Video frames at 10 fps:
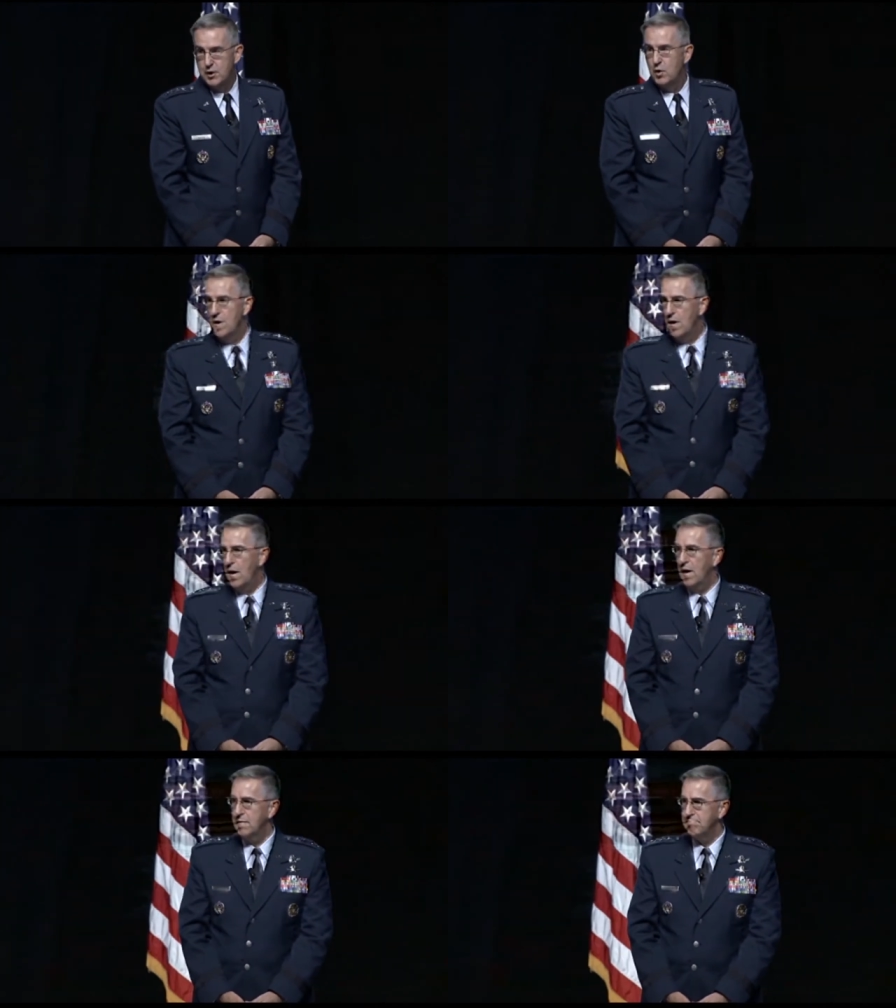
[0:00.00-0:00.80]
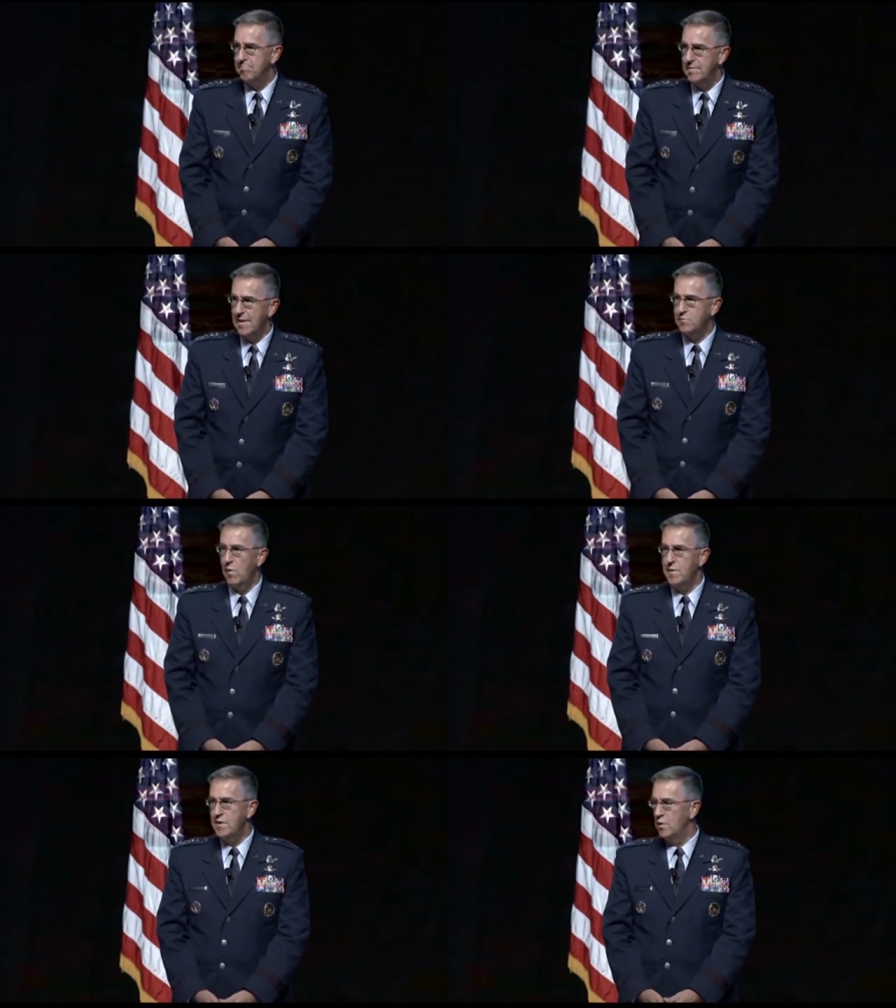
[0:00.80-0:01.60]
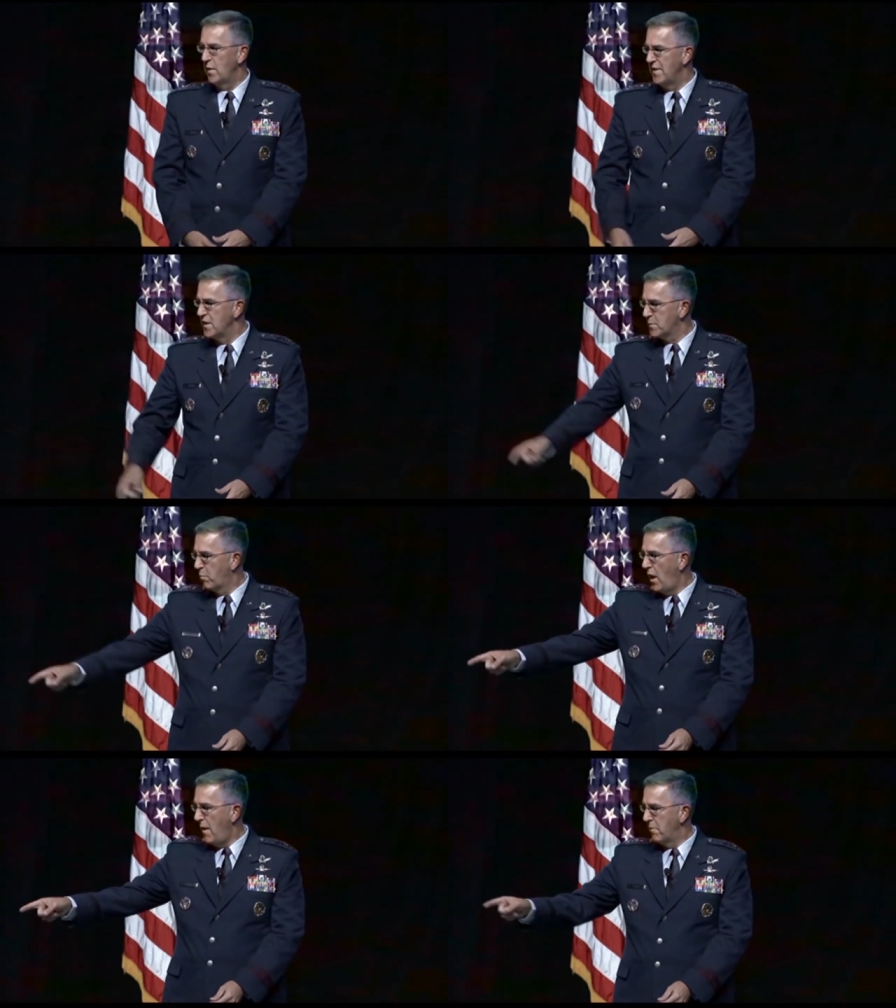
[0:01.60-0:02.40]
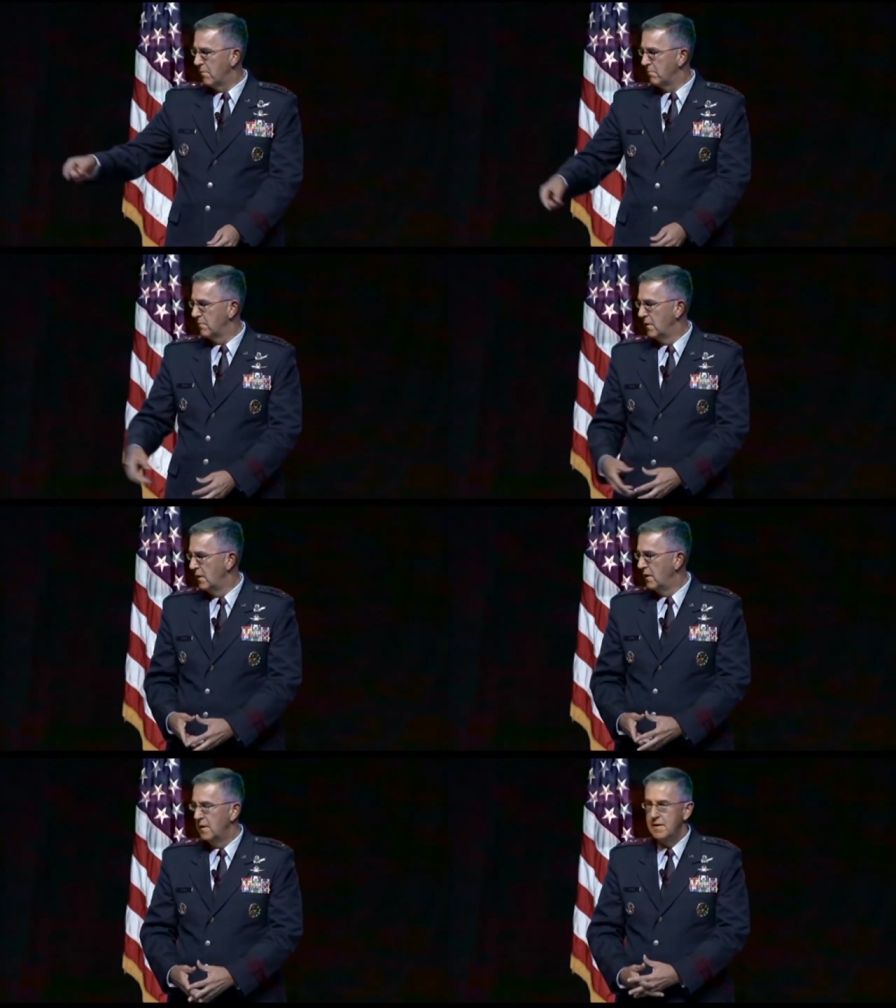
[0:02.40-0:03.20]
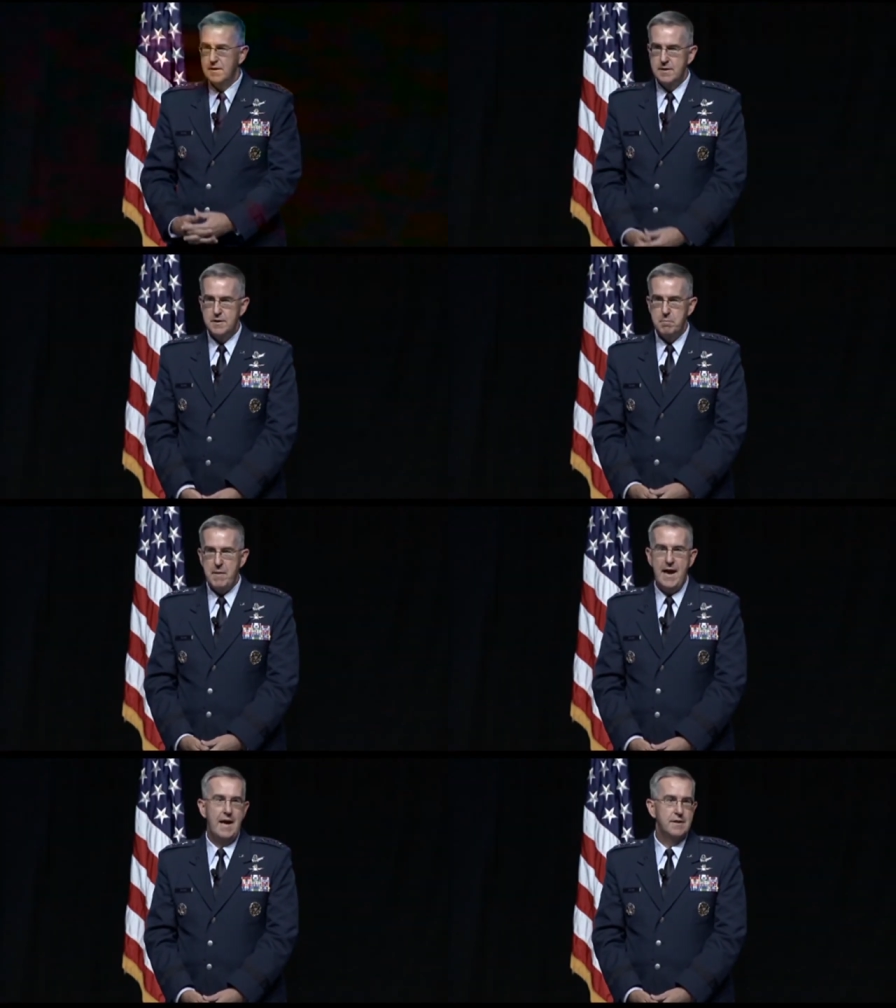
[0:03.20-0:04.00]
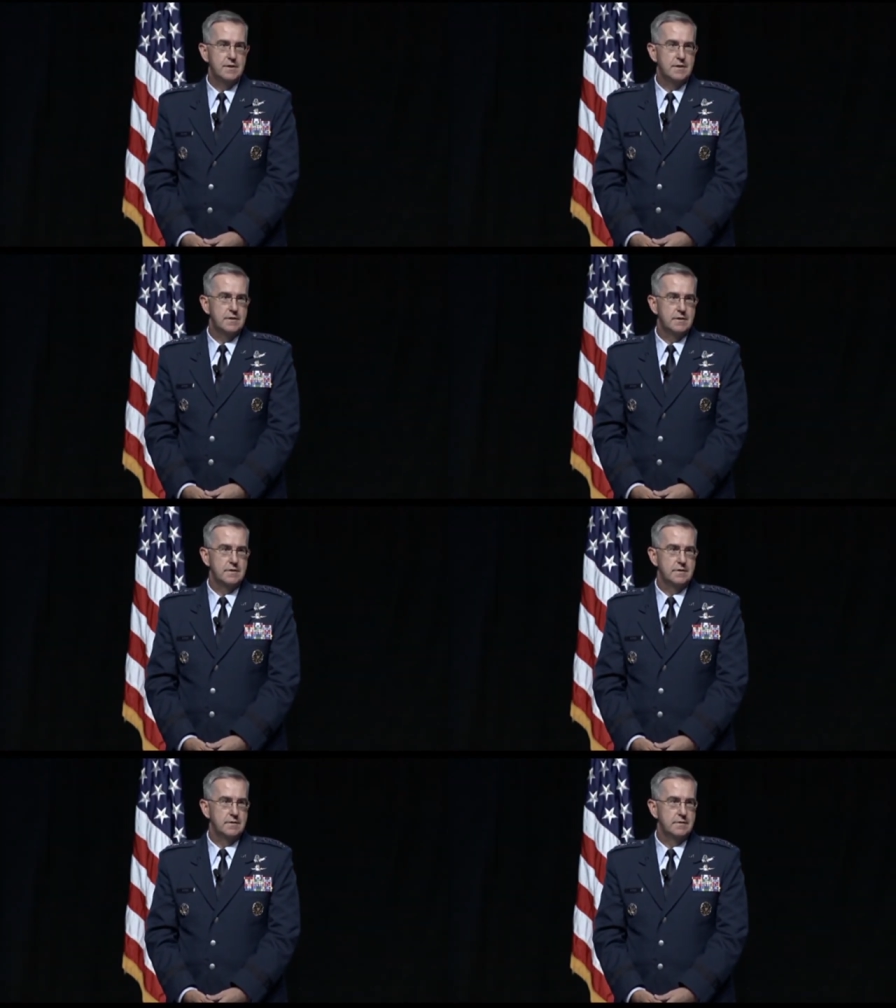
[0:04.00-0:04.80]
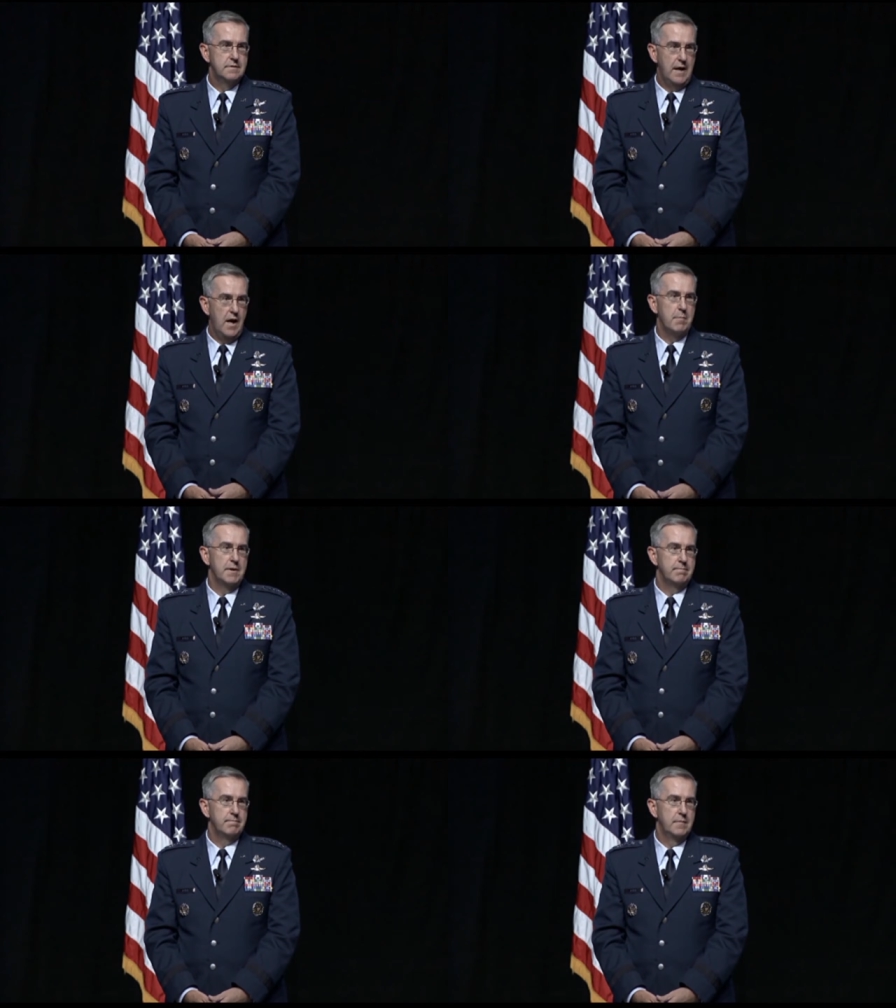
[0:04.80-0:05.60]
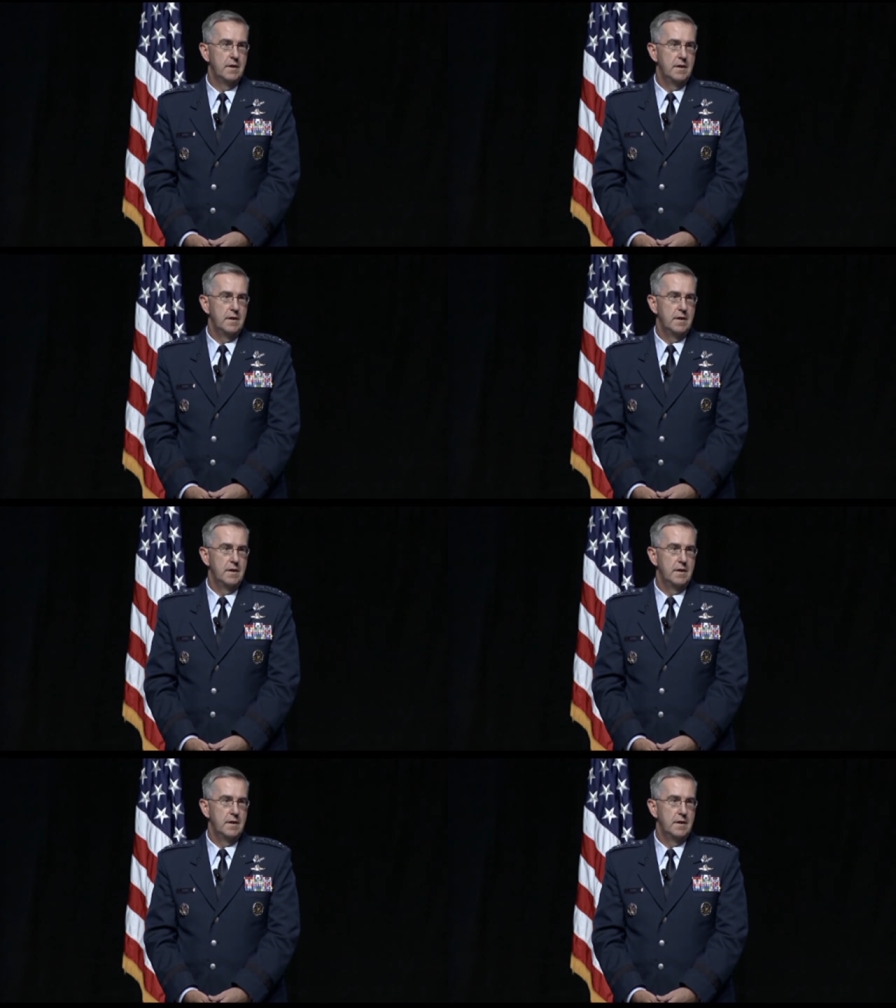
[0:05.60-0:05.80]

That's who we are, and that's what we do. And this problem demands airmen.